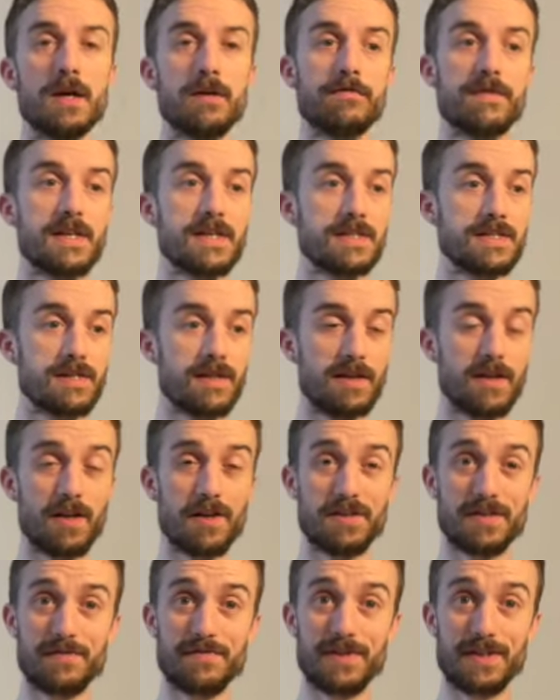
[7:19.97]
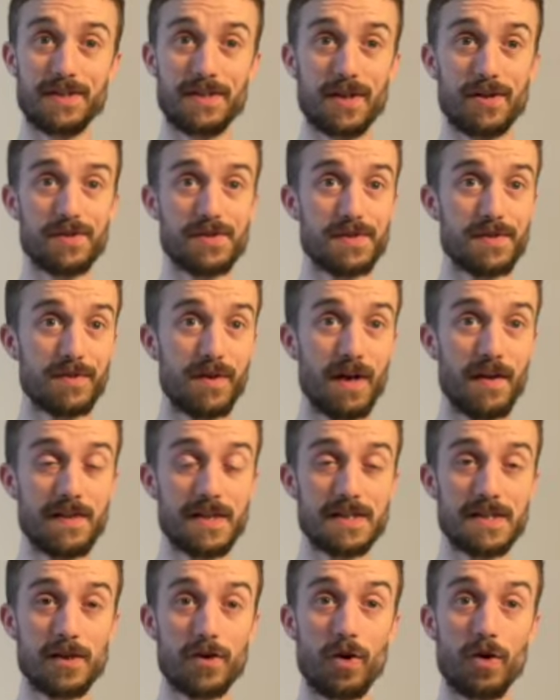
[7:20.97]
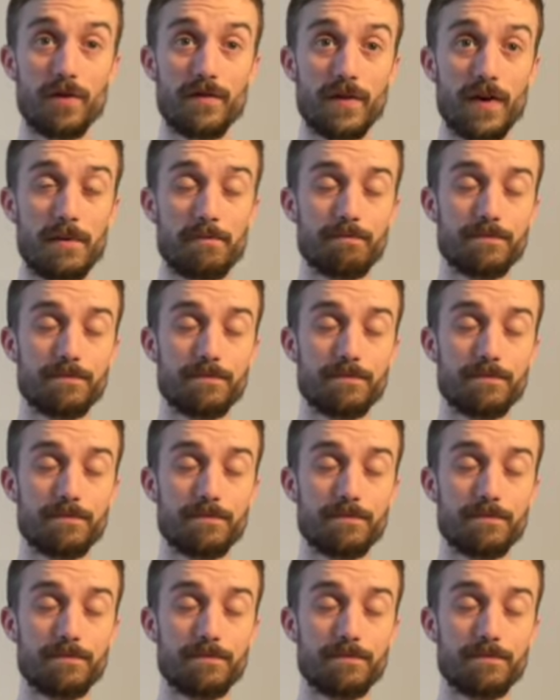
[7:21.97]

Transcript: There's loads of videos. There's a lot of